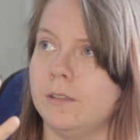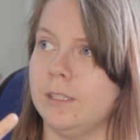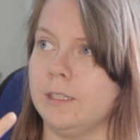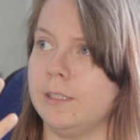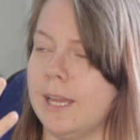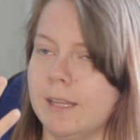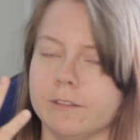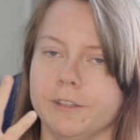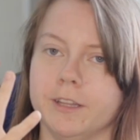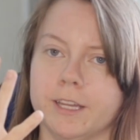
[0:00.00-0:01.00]

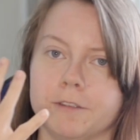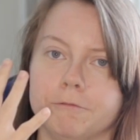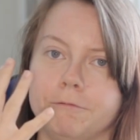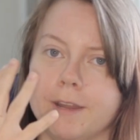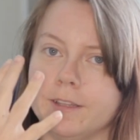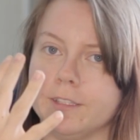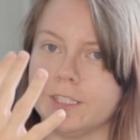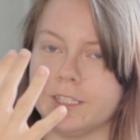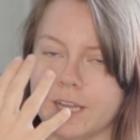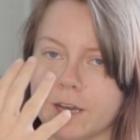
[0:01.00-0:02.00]
intensely like red
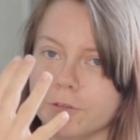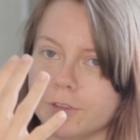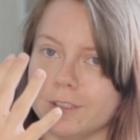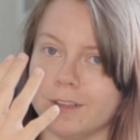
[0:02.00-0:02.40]
snout,